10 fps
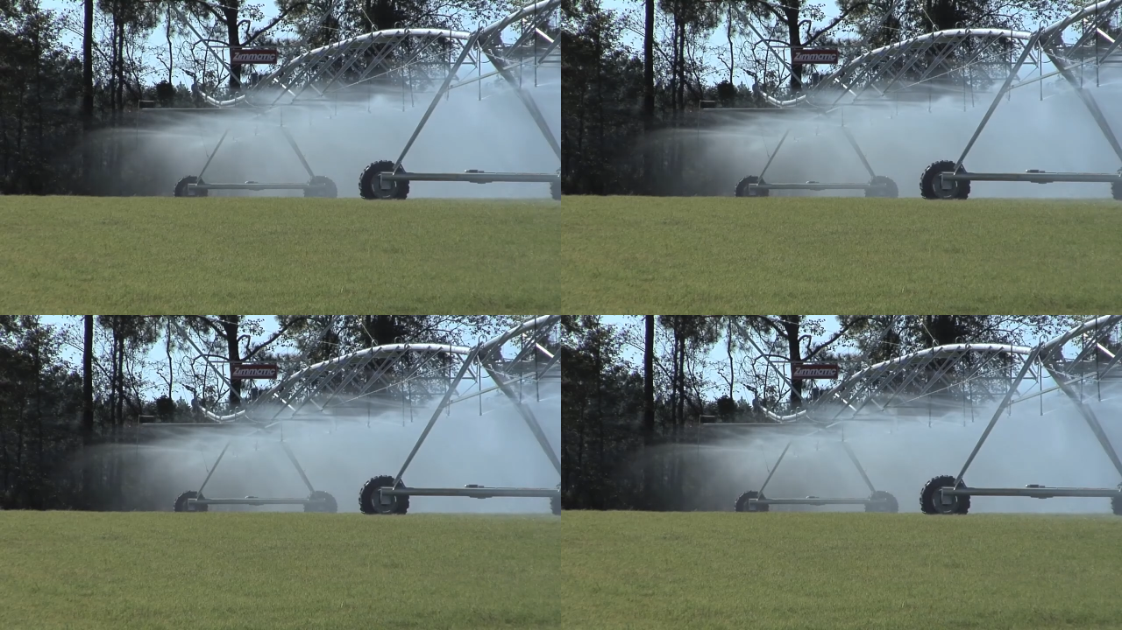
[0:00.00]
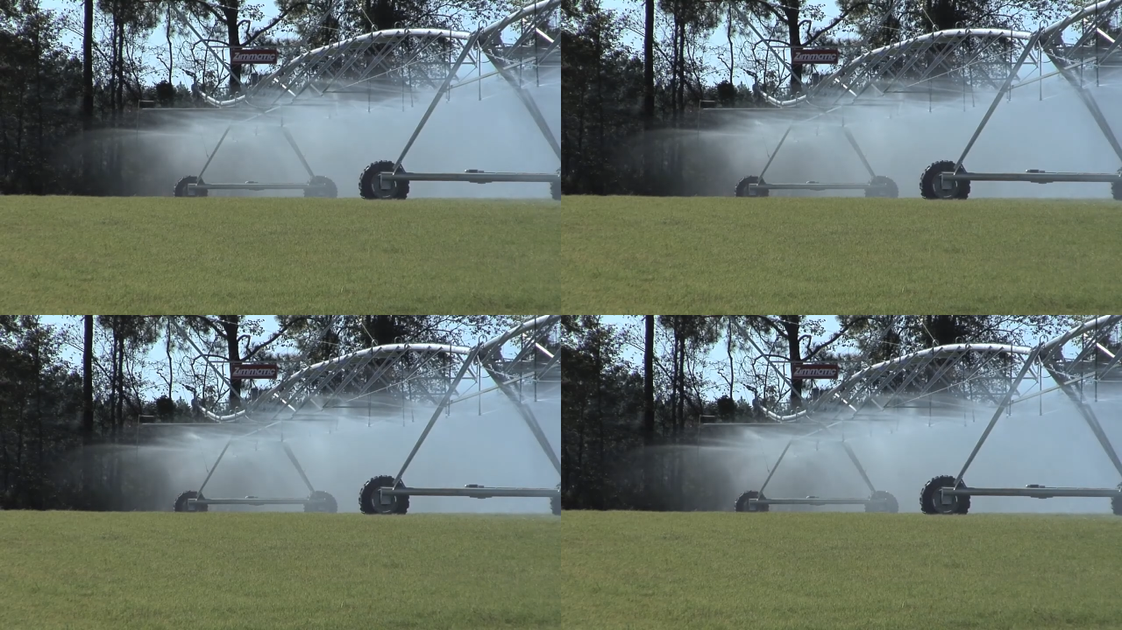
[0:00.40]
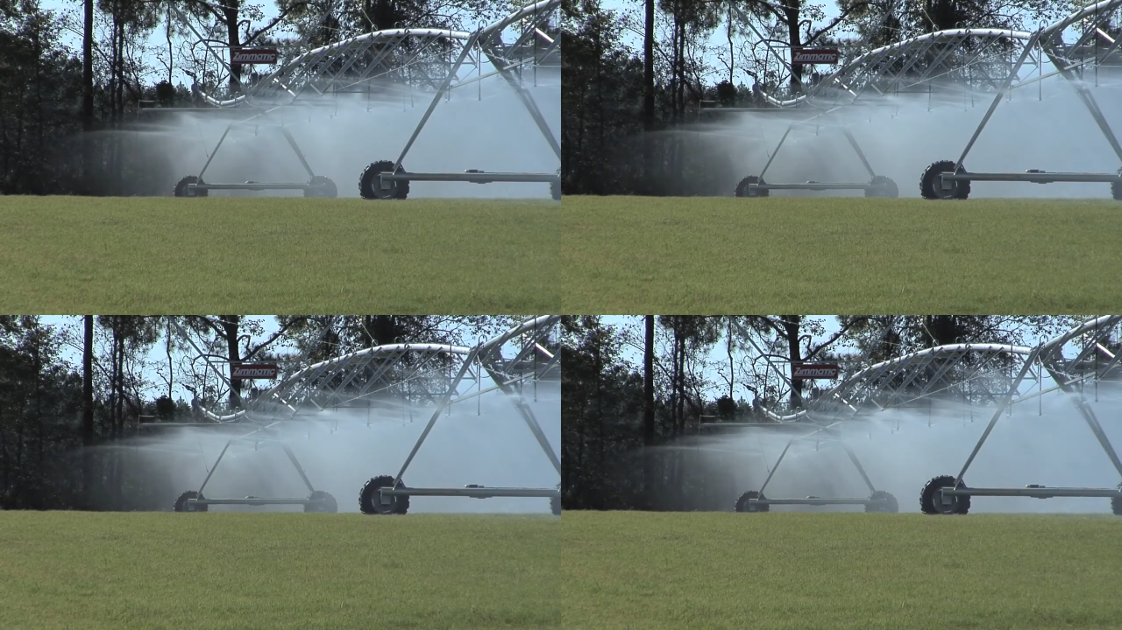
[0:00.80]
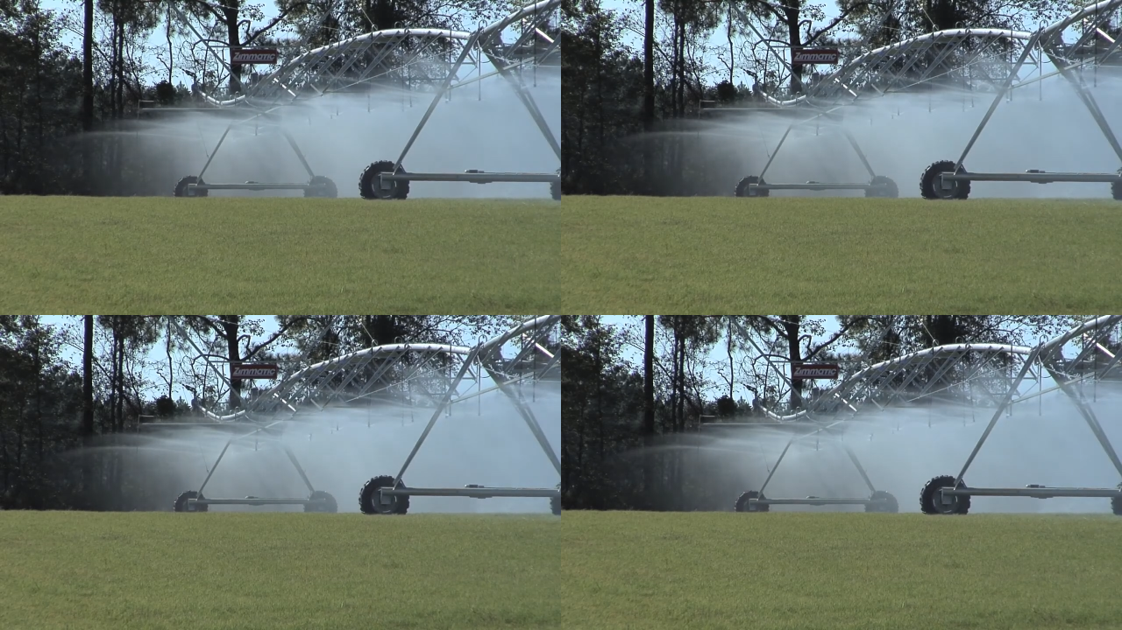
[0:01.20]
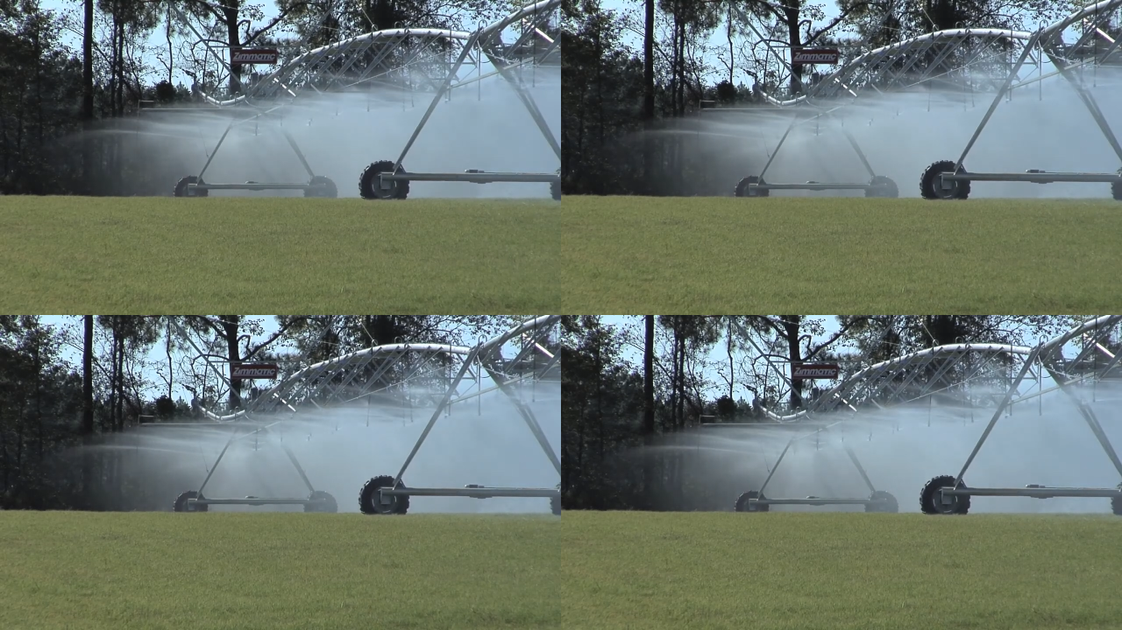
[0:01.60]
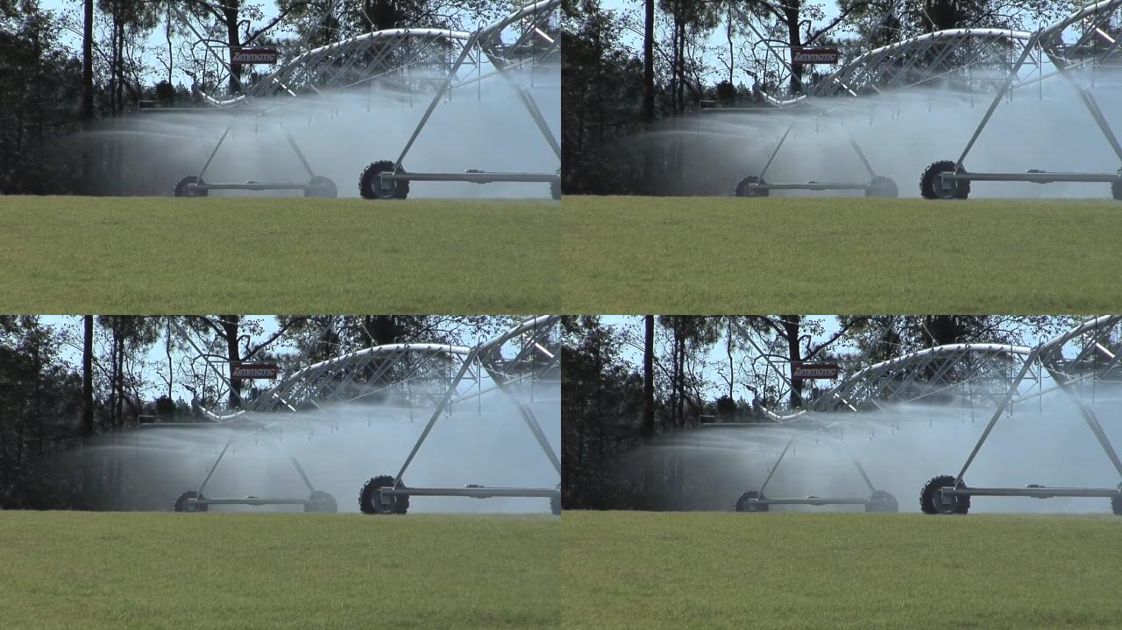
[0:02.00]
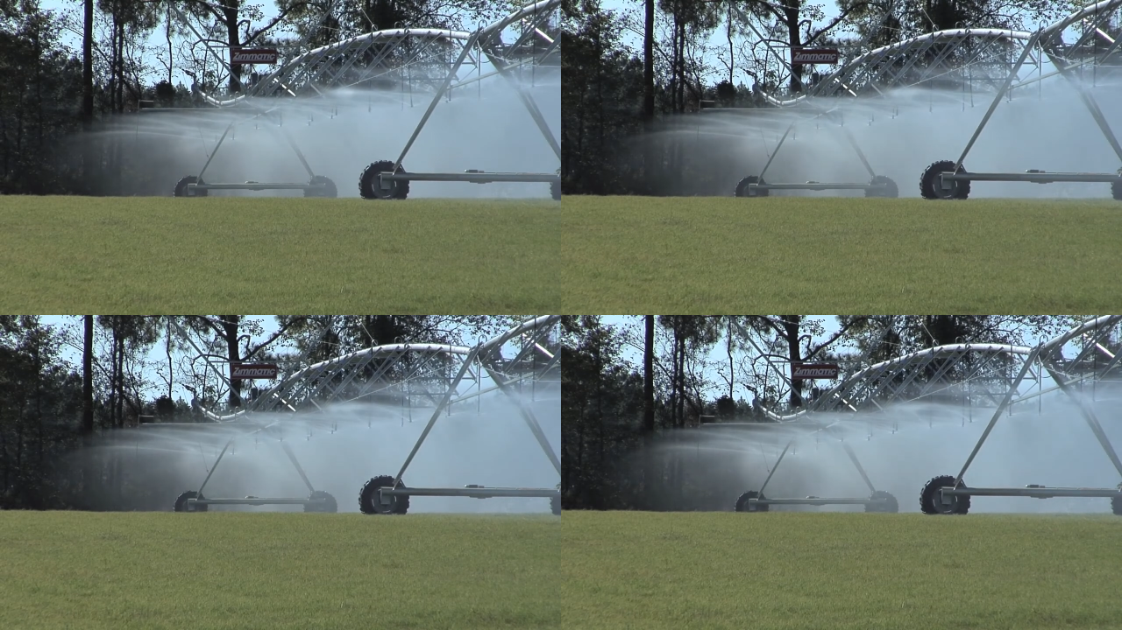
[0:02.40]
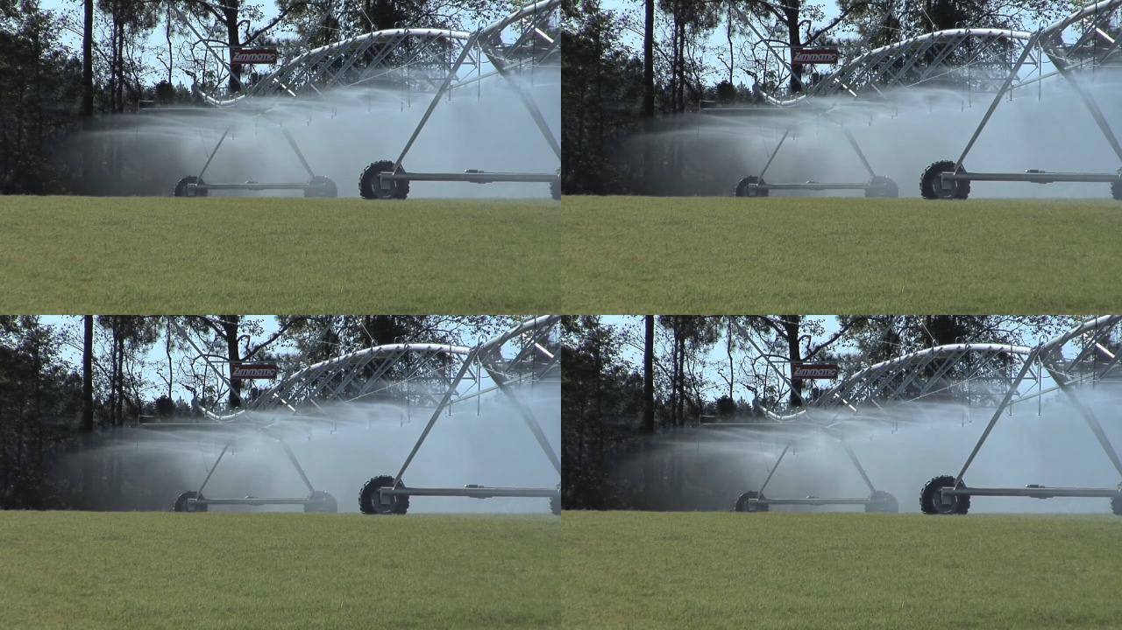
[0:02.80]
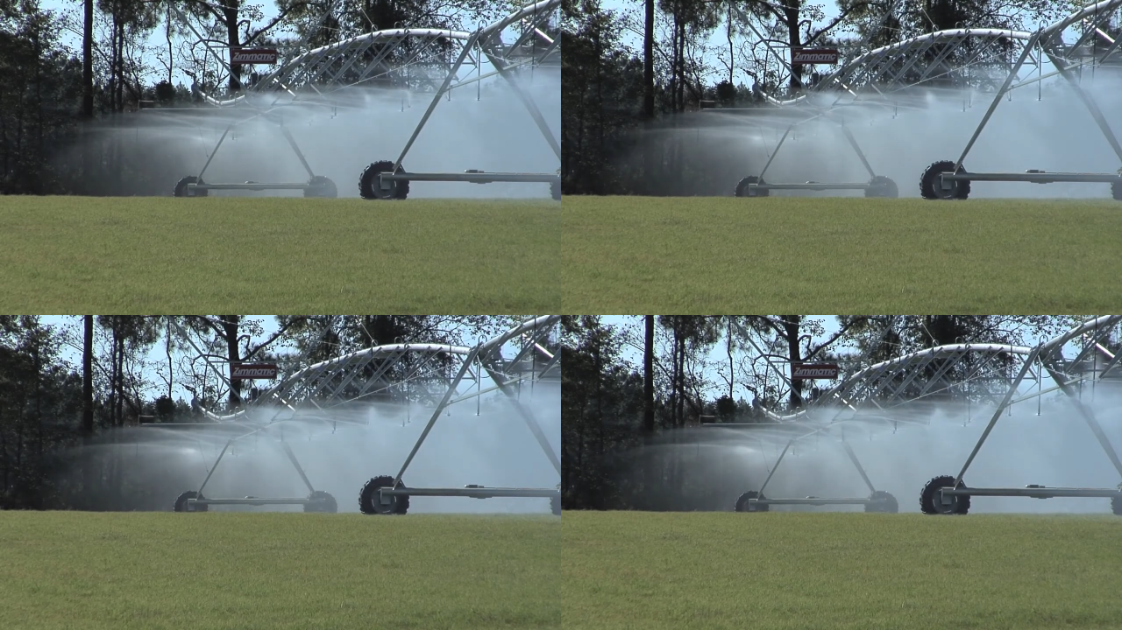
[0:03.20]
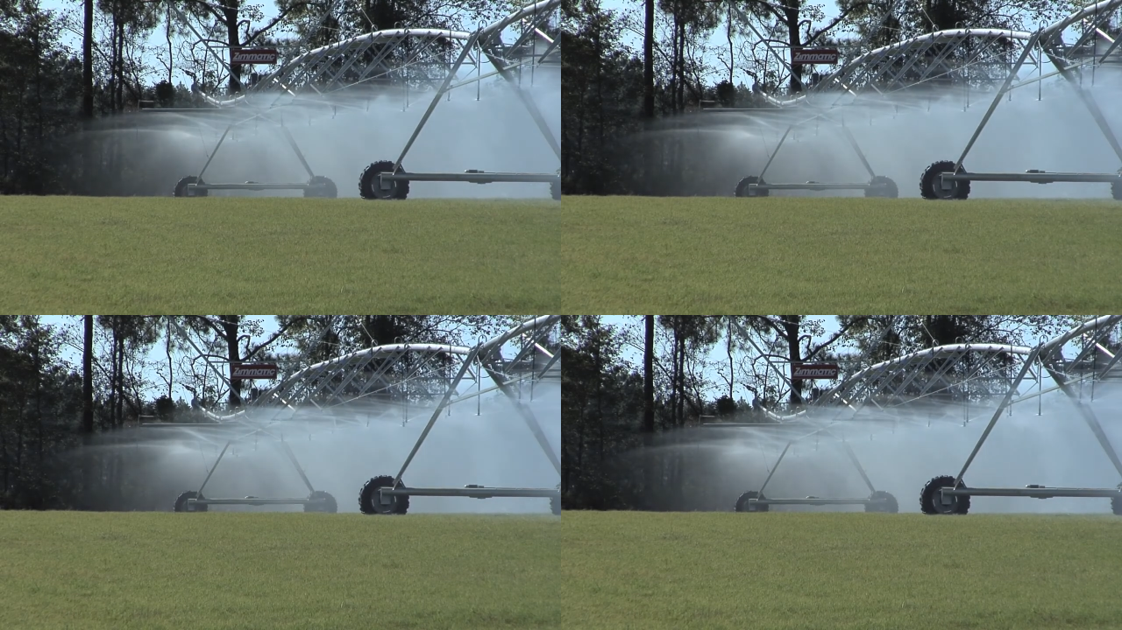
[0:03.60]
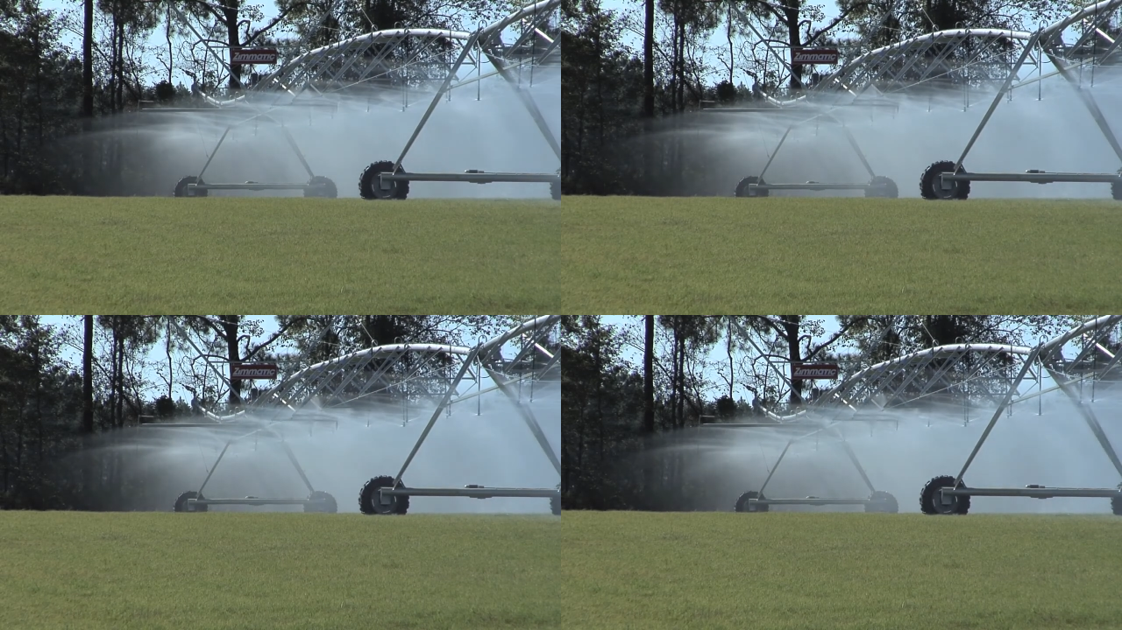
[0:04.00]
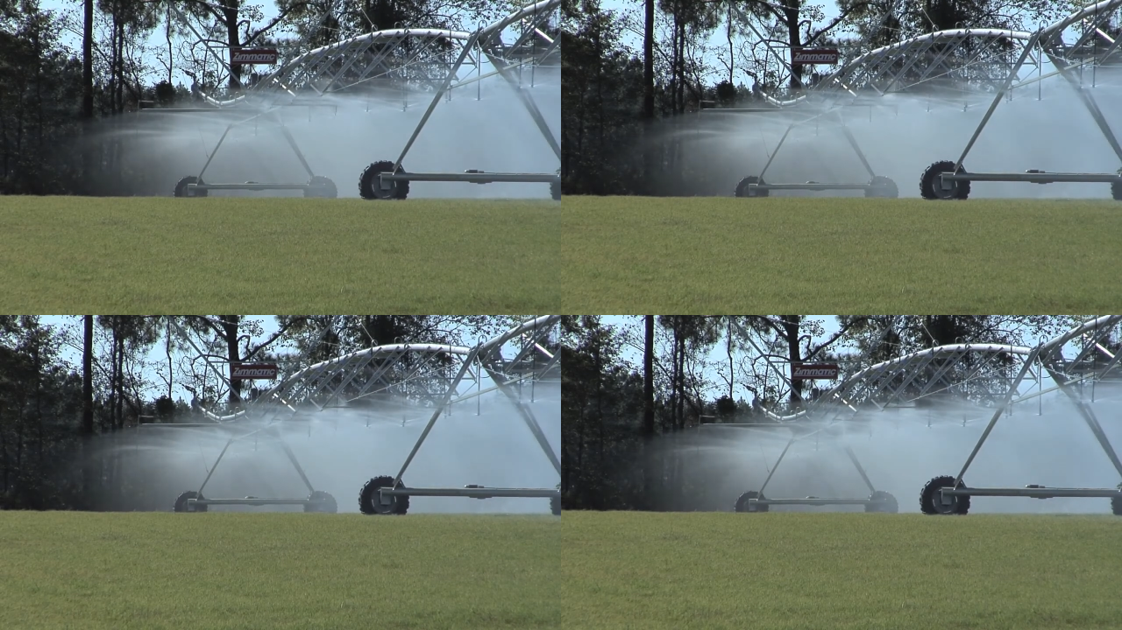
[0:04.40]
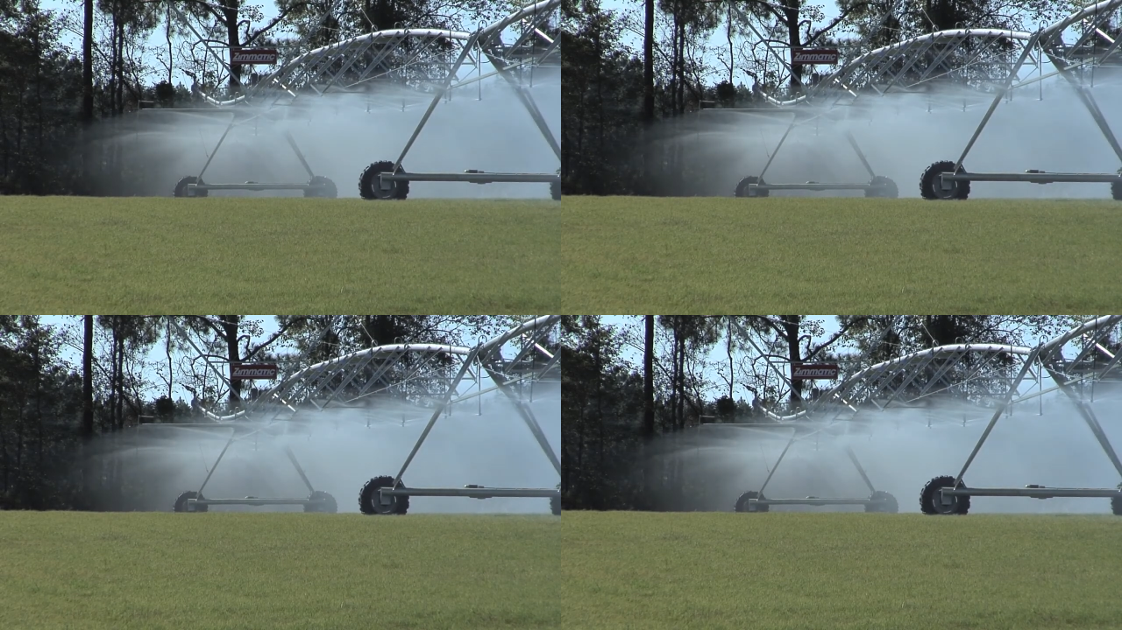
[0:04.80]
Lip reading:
No face is visible, so there are no lips to read.